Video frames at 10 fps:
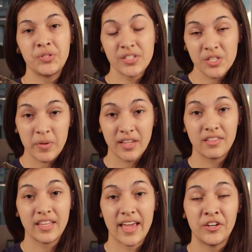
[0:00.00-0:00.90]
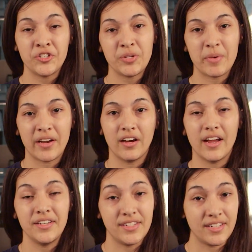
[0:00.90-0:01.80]
it dissipated the energy better
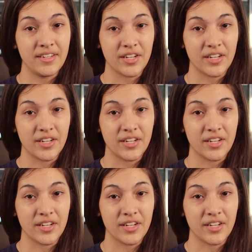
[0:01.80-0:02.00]
and didn't